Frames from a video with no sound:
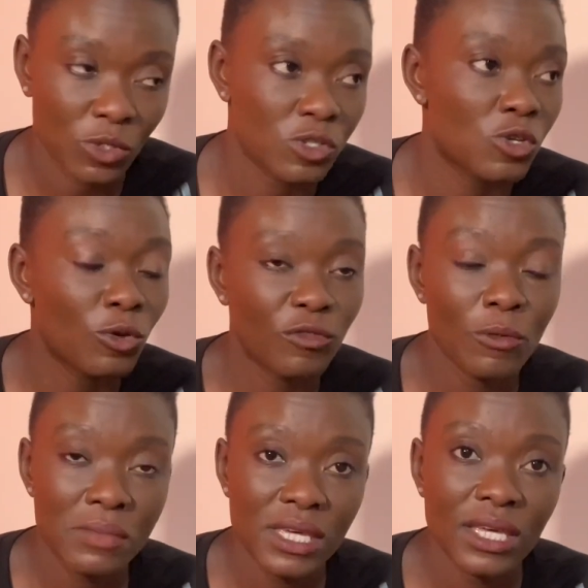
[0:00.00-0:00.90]
So for
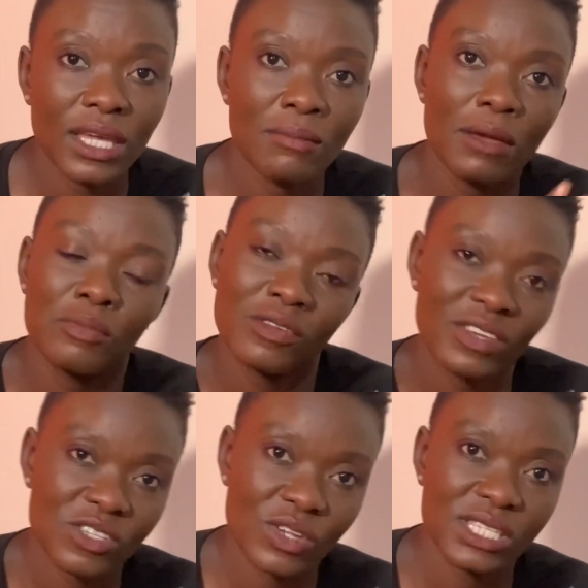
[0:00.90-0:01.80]
me, in my
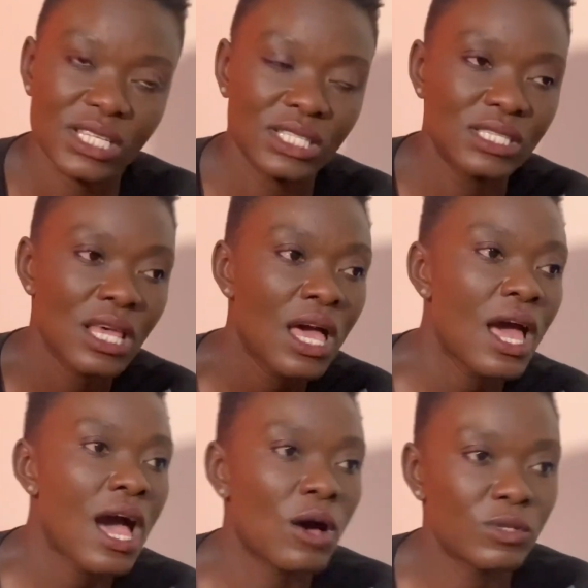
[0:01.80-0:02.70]
previous residence,
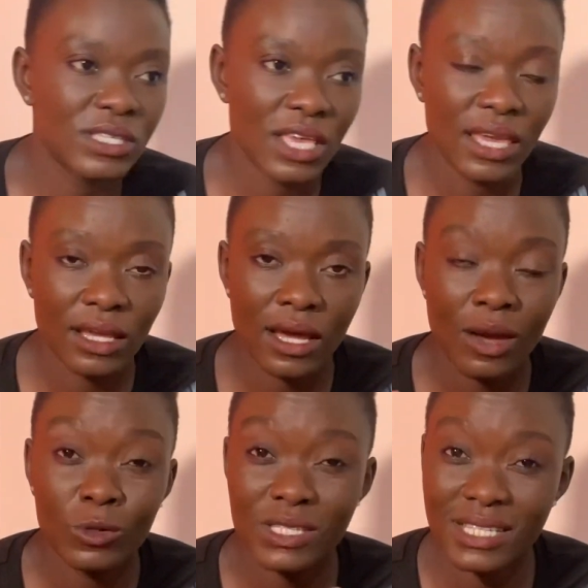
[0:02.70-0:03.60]
I was say I
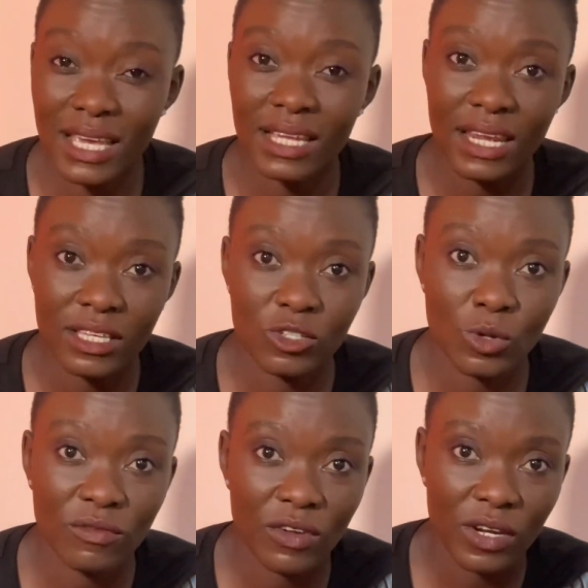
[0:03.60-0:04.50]
was staying next to a
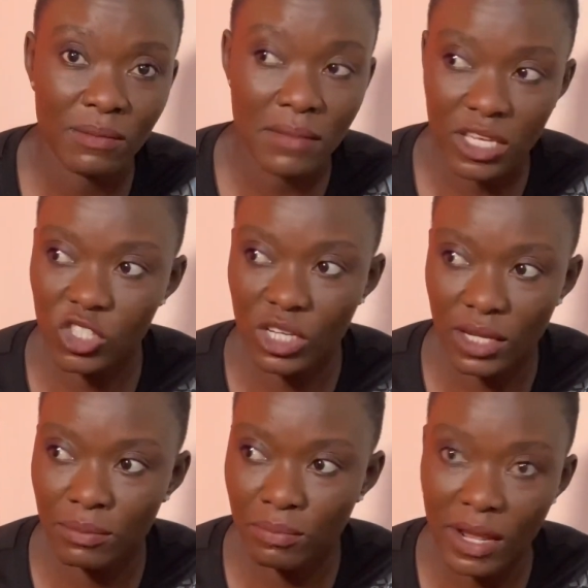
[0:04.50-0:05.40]
very
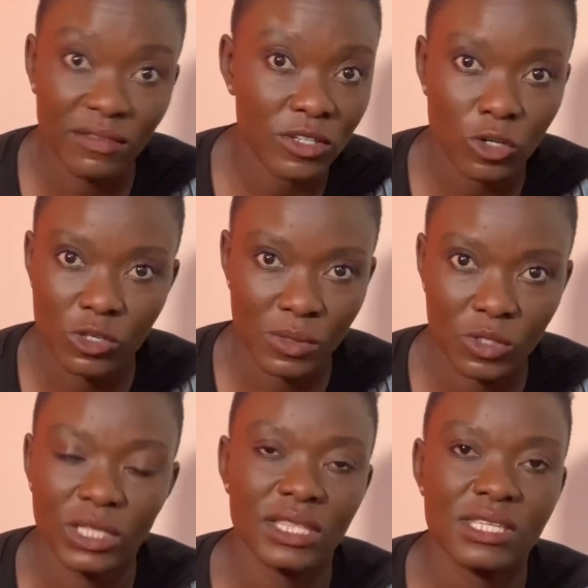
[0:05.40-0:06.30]
major private hospital
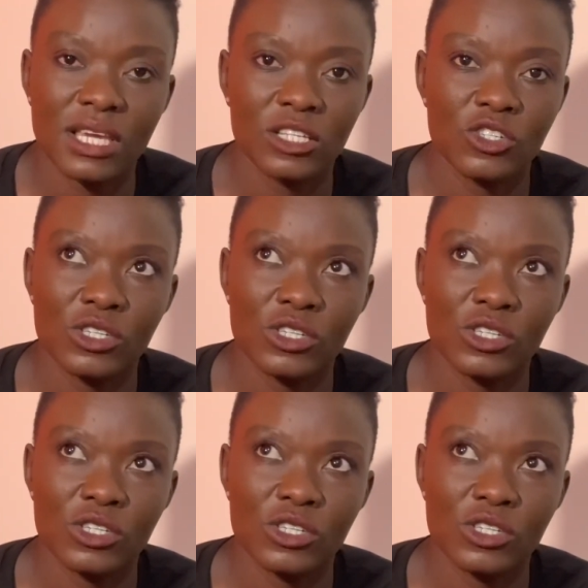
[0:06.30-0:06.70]
in this country.